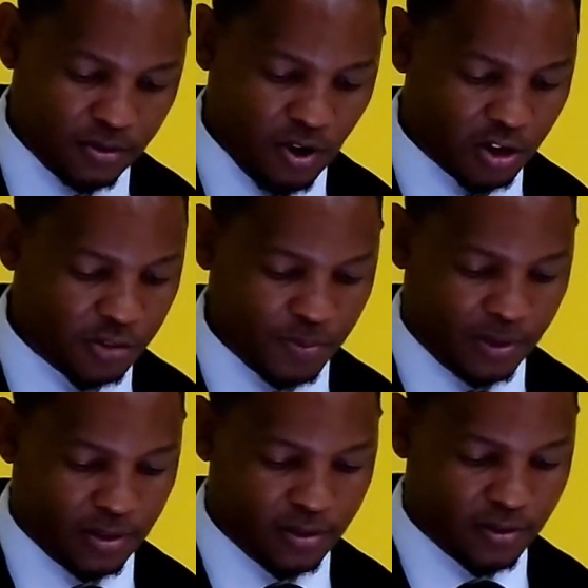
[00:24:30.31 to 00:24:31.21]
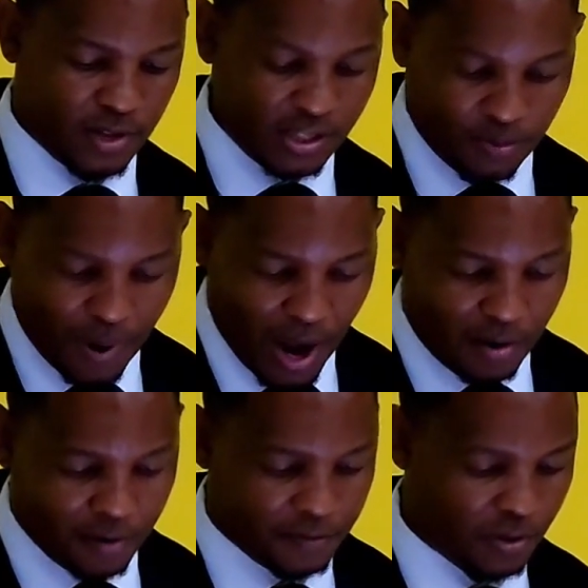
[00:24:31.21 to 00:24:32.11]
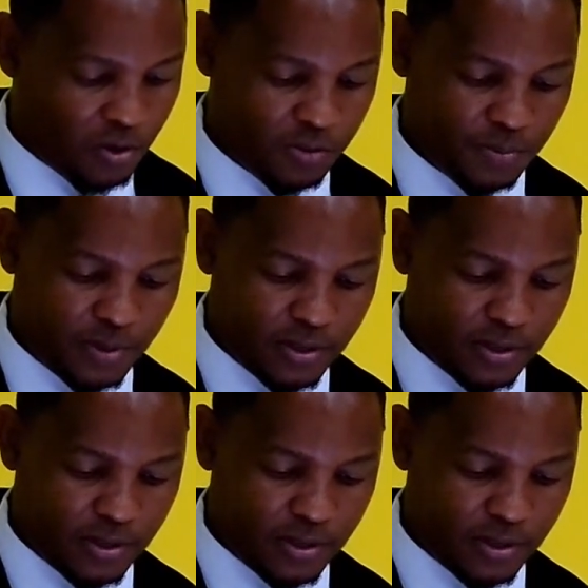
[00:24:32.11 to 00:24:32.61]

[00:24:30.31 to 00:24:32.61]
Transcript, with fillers: gospel. That's the power of the gospel.